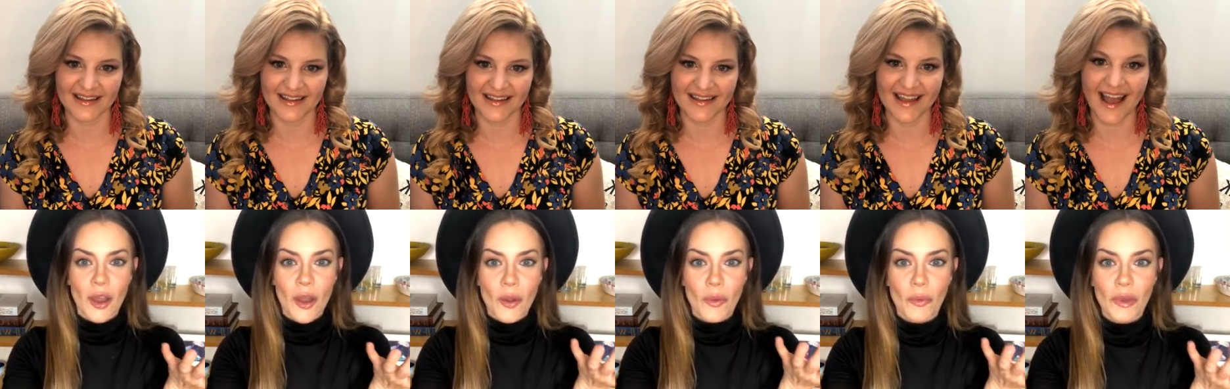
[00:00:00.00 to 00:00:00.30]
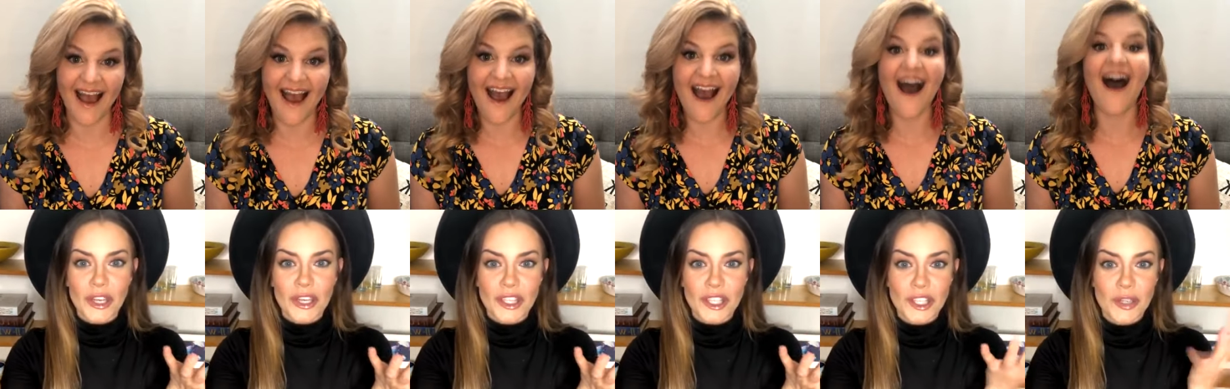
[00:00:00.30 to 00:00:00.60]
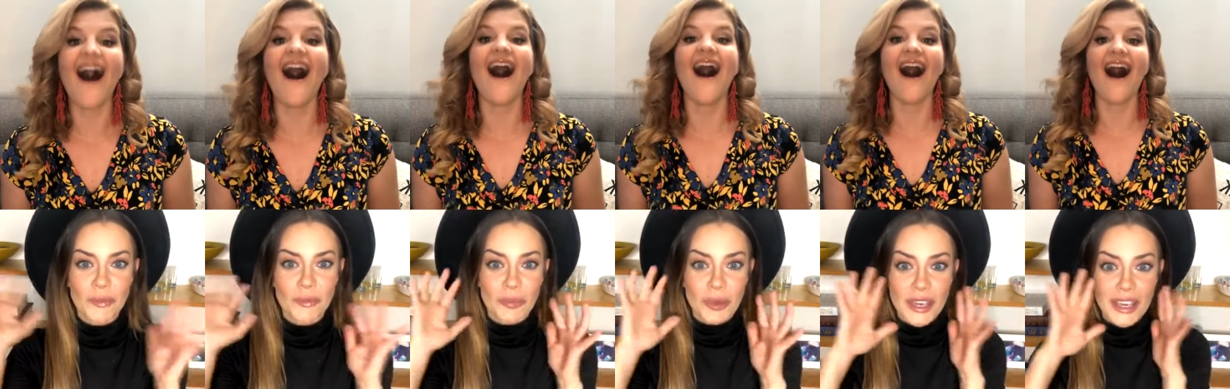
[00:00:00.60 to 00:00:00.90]
Speaker 1: which
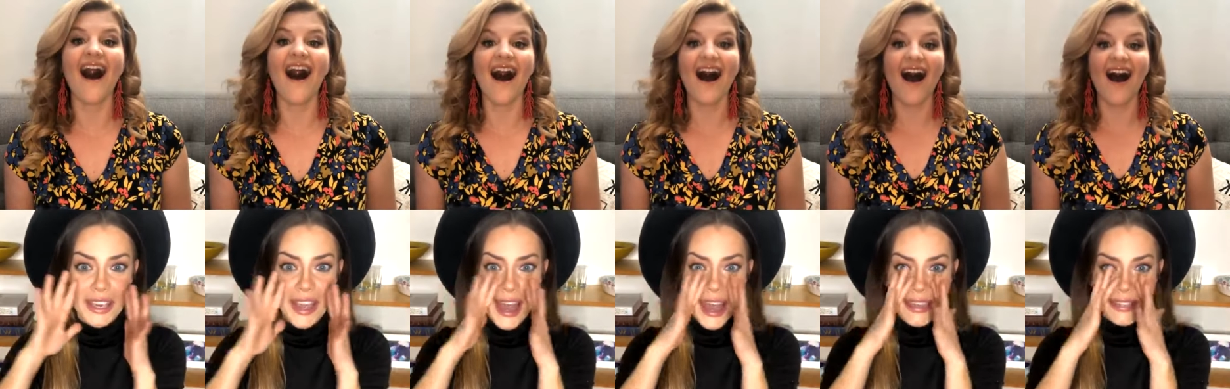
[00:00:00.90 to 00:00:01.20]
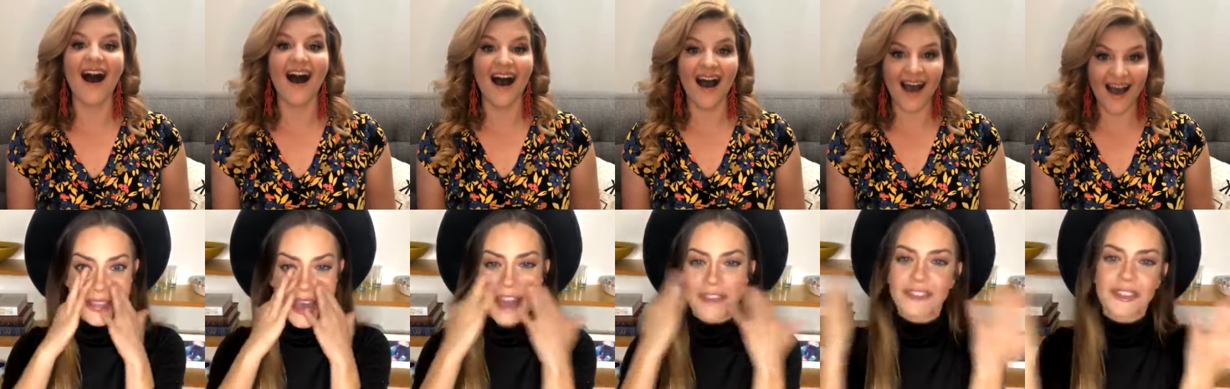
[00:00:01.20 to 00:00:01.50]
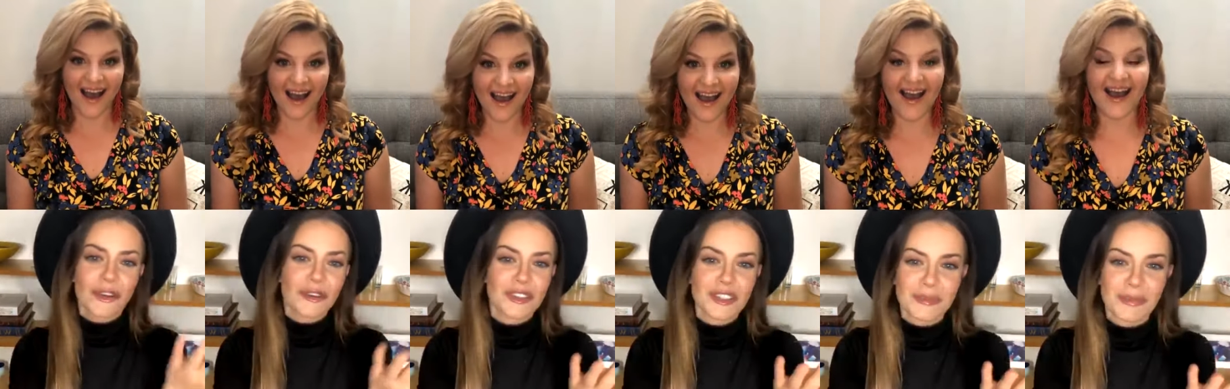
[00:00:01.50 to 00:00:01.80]
P S I've
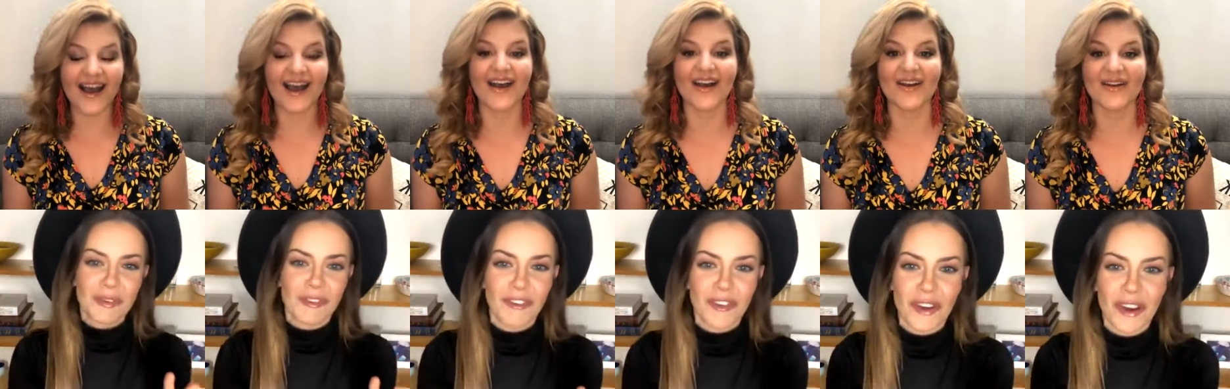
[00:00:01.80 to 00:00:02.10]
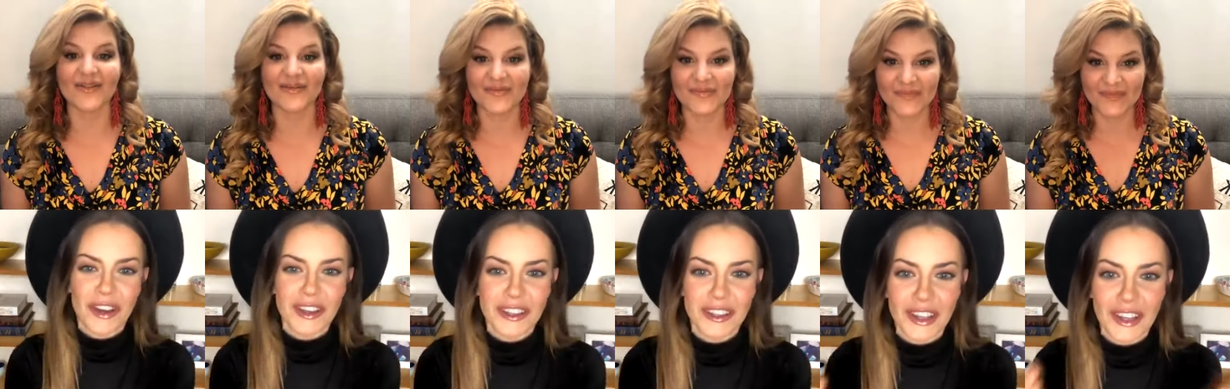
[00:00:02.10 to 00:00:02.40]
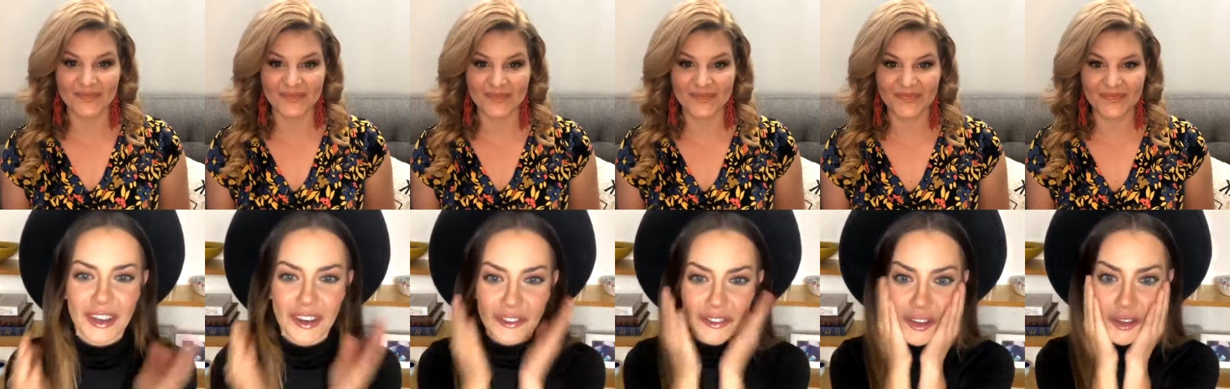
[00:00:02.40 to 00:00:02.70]
told this before in
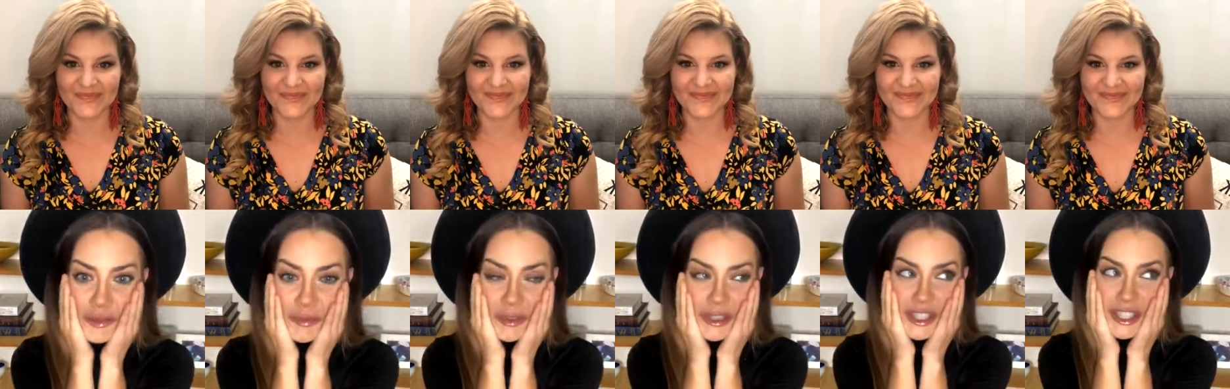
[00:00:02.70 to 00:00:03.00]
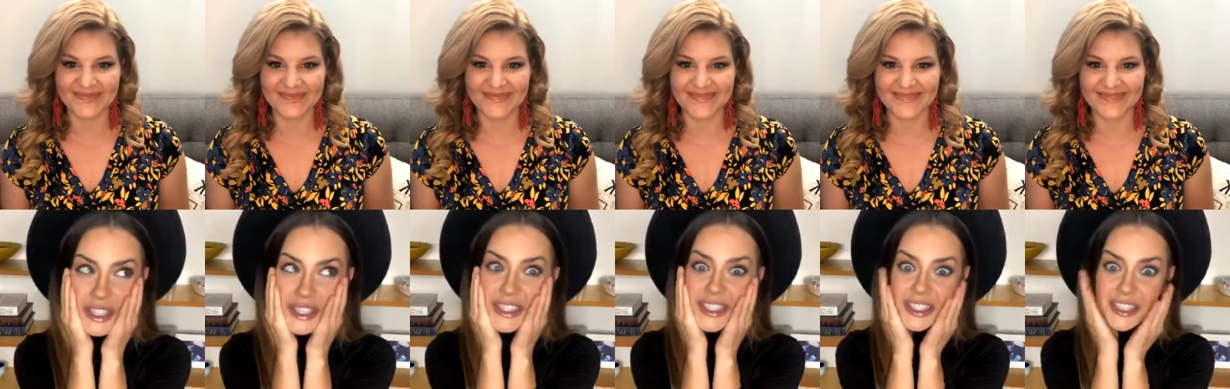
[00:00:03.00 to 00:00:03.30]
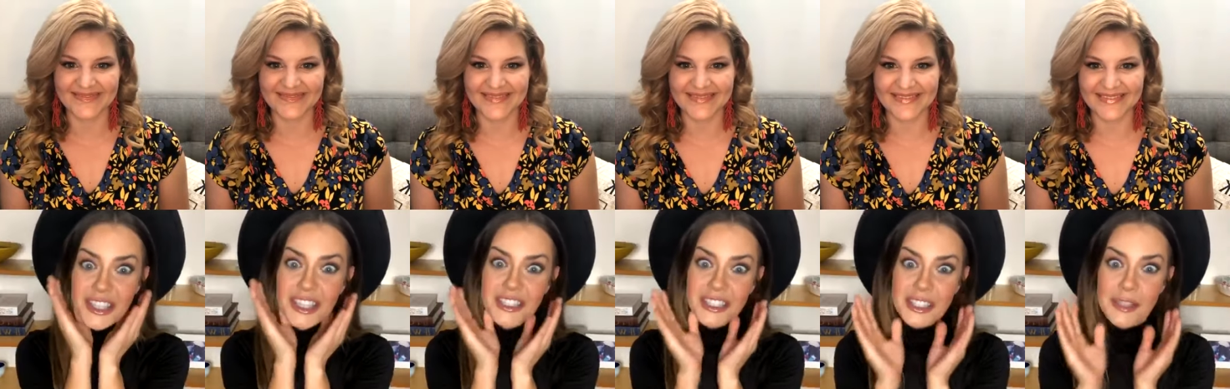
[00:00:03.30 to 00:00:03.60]
interviews, but this is,
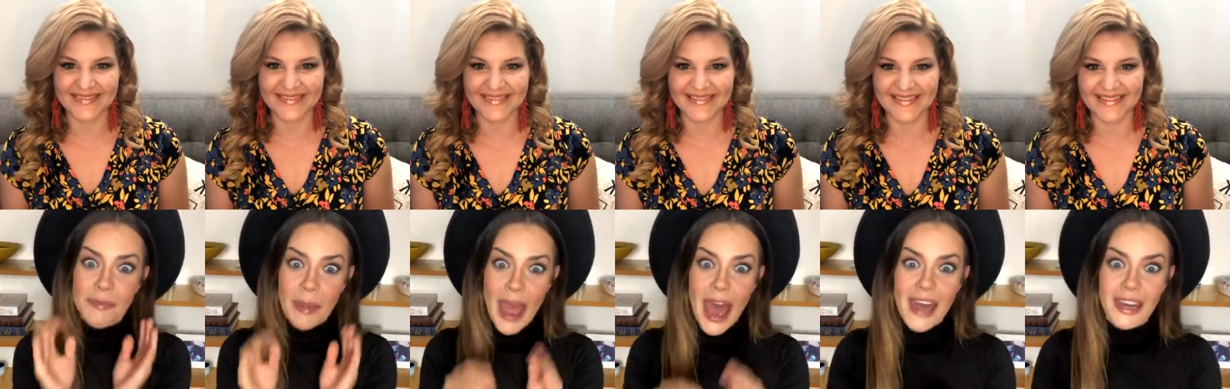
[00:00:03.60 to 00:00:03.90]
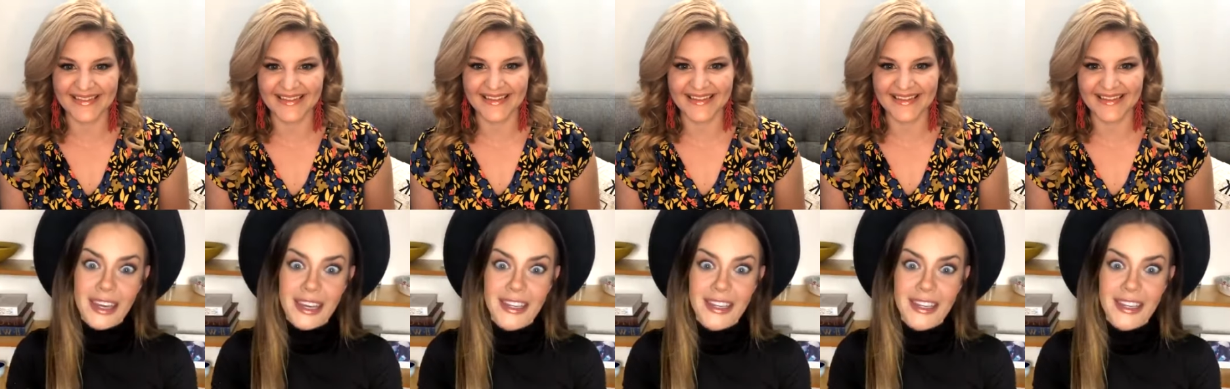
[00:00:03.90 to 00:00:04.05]
this is batting.